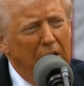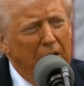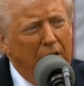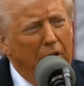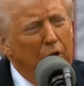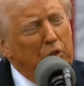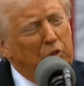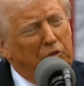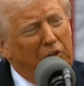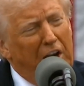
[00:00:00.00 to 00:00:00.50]

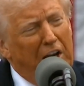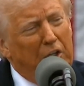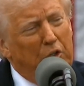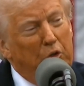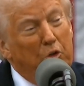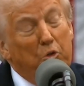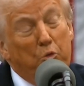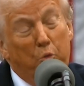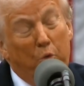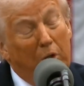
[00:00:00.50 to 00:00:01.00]
Those
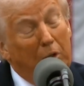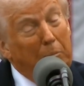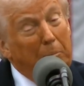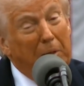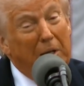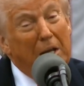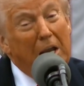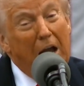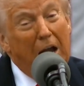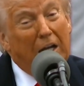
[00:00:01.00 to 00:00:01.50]
factories will
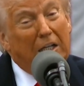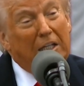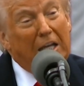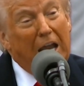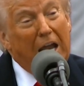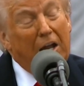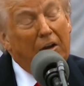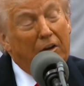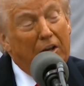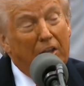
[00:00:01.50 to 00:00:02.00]
be knocked
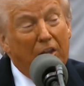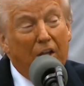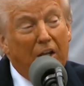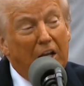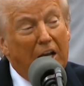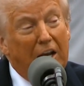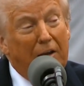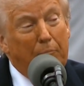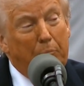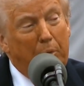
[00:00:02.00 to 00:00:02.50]
down, and they're
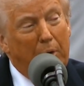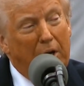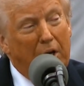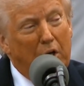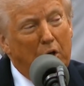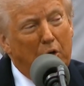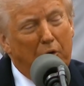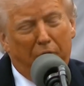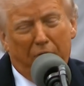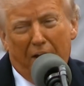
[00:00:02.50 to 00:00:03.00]
going to have
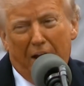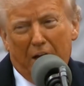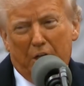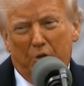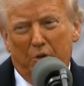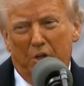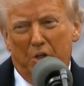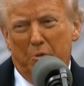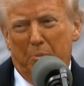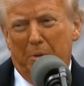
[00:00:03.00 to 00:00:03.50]
brand new
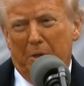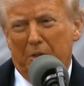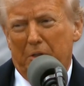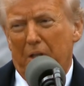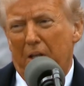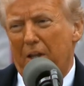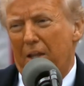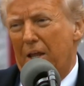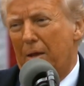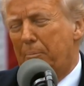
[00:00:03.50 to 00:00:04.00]
factories built
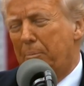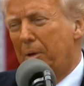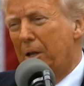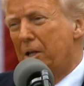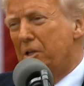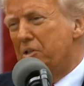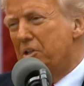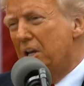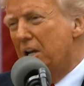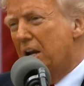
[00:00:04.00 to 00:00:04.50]
in their
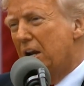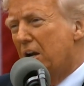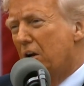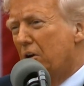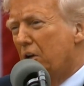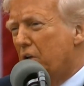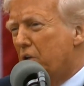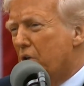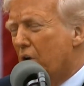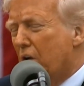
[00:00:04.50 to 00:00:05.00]
place. They're not
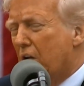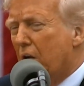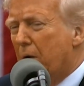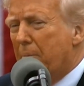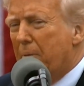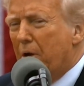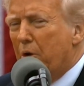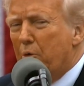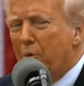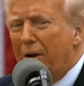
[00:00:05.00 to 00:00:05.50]
only talking
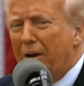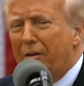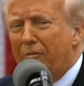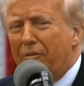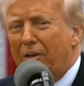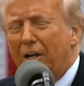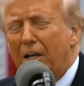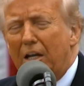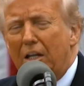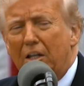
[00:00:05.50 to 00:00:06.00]
about
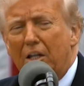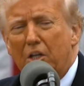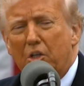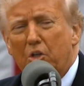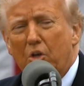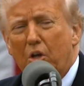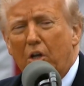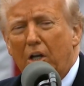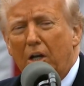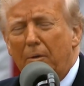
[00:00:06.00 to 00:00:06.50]
renovating, they're
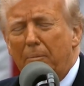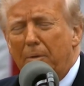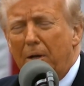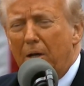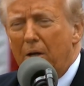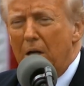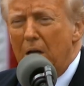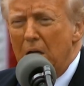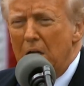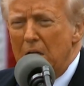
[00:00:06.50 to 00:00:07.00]
talking
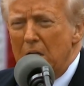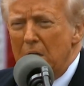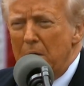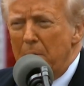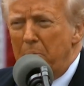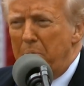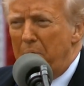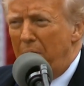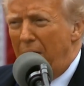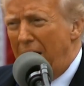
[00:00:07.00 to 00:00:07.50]
about
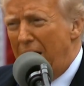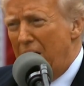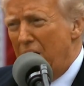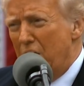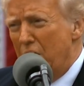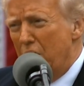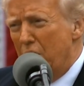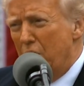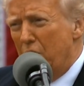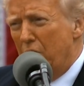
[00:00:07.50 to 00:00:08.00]

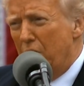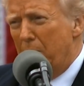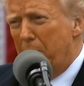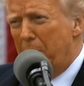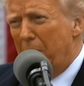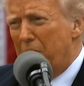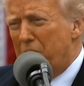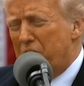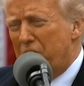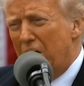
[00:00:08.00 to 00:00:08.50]
brand new, the
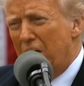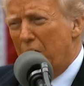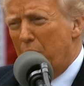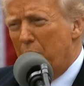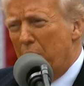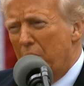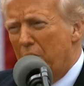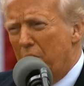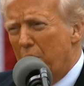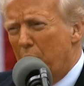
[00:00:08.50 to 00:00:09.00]
best
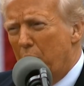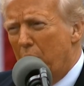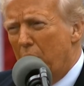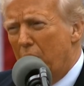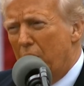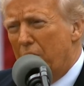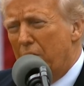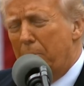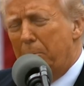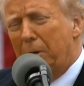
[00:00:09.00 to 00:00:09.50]
anywhere in the
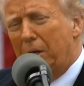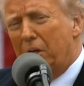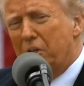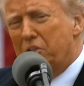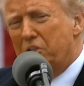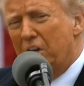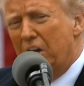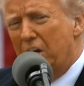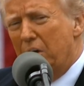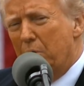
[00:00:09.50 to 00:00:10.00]
world, the
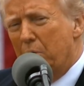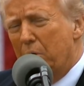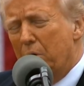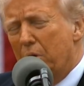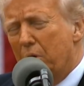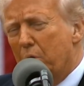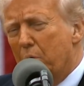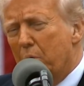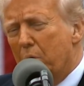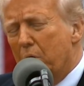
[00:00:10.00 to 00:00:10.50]
biggest anywhere
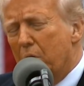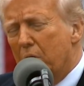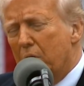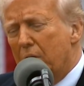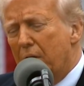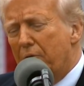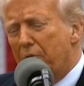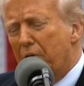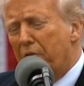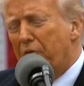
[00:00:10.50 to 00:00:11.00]
in the world.
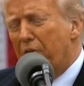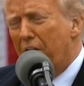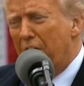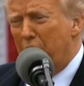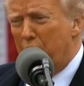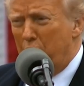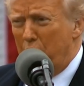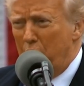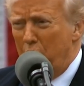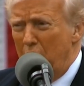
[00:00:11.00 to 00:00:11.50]
I have a
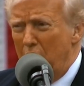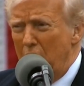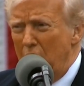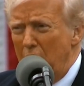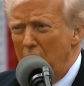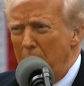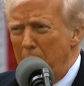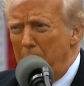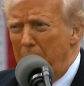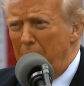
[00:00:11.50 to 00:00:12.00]
friend who
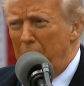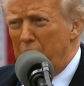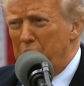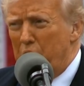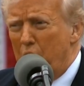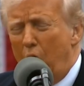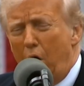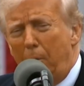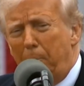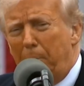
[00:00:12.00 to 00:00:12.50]
builds
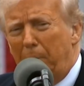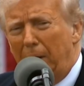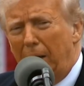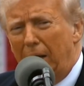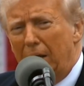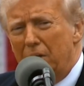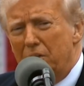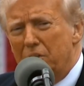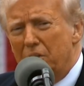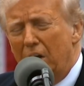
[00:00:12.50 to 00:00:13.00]
car
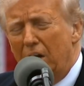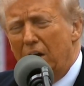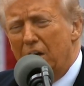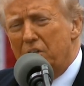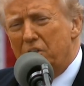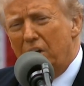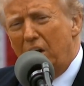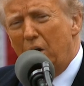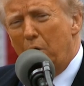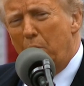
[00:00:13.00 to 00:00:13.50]
plants, and I
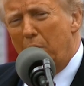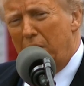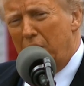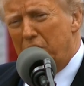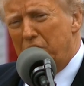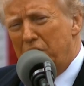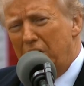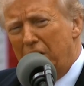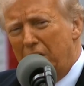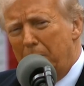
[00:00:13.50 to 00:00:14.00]
said, I want to
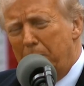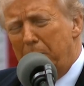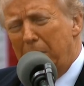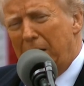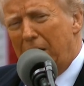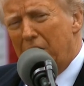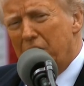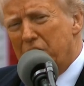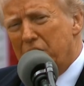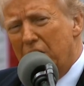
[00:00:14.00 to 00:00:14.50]
see the
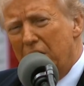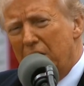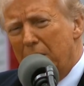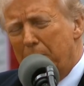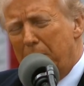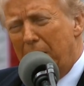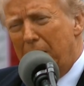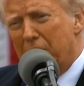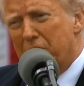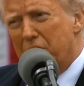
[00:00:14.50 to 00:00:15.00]
biggest and the
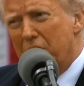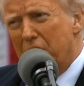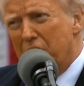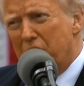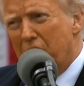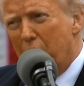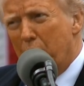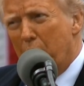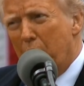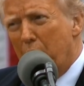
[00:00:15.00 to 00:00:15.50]
best. He
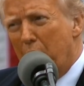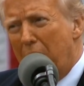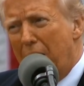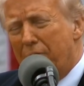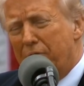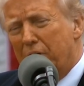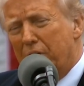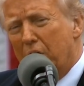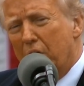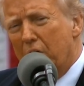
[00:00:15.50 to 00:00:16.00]
said, well, we
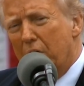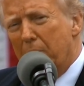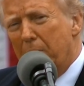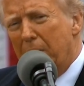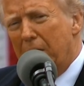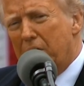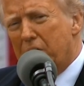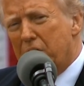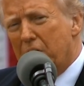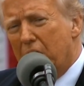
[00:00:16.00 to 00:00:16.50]
have to go to
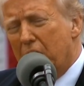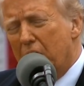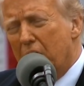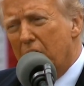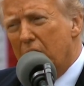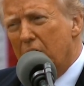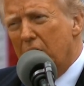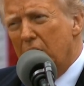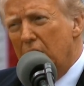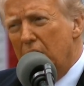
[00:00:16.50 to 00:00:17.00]

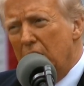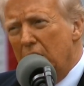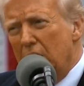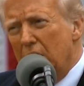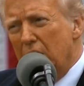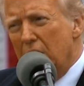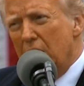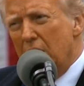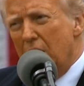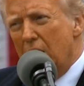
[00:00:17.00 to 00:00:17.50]
Mexico.
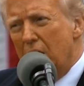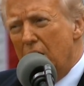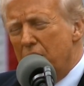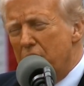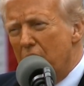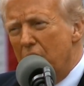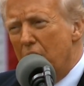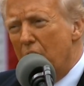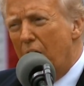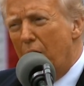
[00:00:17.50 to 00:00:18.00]
I
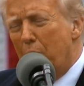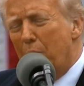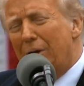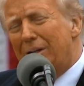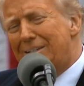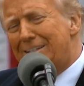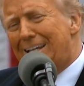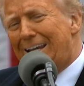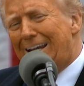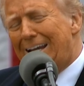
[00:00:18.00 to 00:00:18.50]
said, no, I want
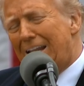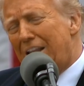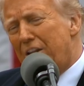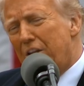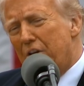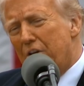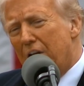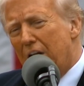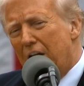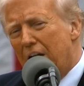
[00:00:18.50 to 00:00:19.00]
to see it in
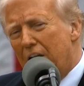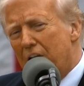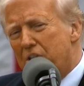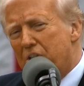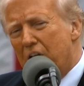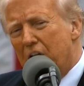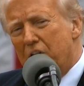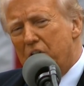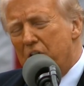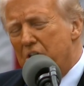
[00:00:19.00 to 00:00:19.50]
the United
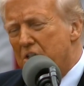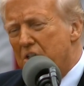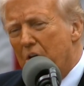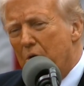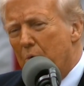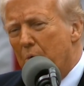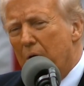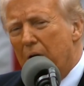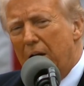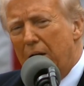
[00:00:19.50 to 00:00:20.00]
States. He
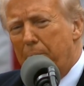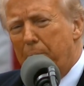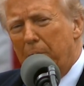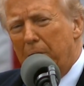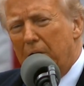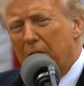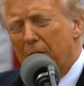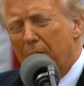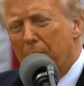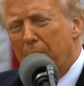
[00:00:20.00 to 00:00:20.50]
said, we're not
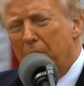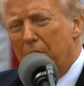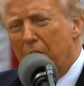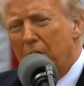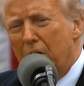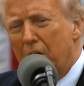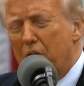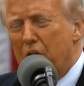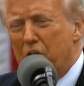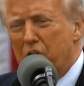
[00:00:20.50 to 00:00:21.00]
building them in
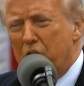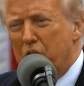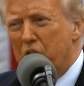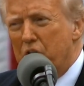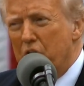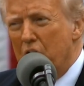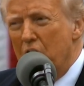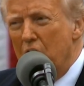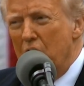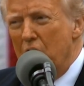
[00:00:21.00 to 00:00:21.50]
there. This
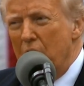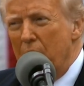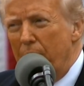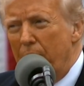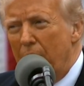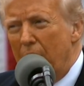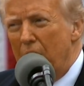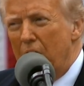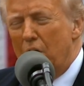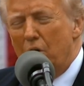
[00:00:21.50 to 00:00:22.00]
is
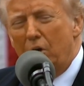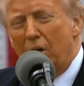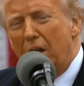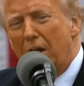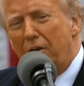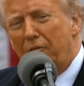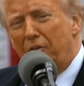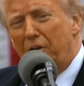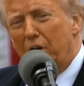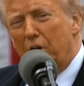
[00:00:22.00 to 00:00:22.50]
a year and a
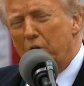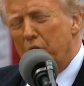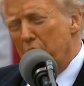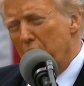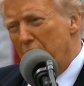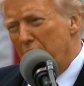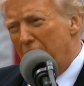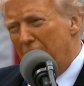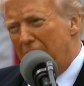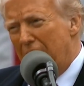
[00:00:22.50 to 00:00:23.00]
half ago
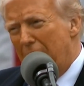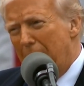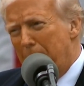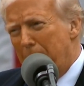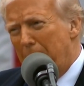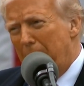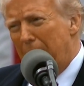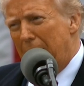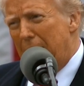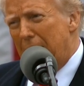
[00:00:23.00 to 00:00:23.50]
during the
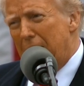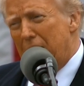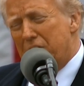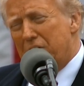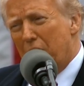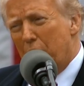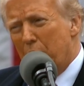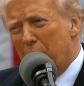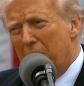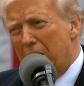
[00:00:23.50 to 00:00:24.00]
campaign. He
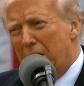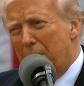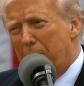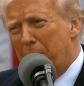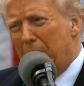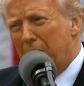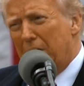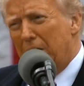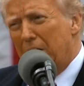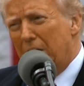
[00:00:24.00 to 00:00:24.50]
said, we're not
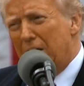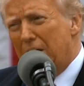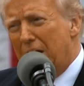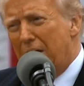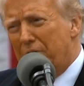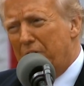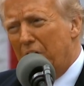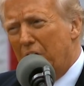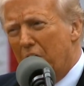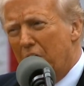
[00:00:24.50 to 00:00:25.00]
building it. You'd
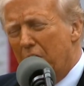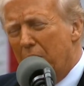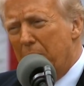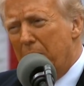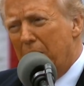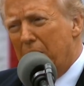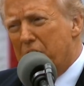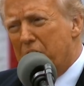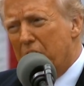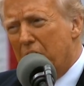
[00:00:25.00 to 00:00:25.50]
have to go to
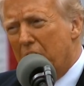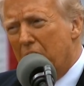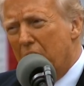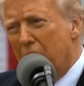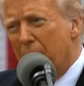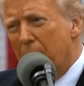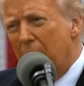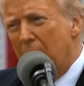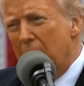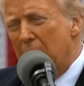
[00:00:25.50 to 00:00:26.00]

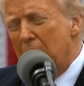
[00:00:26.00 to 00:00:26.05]
Mexico.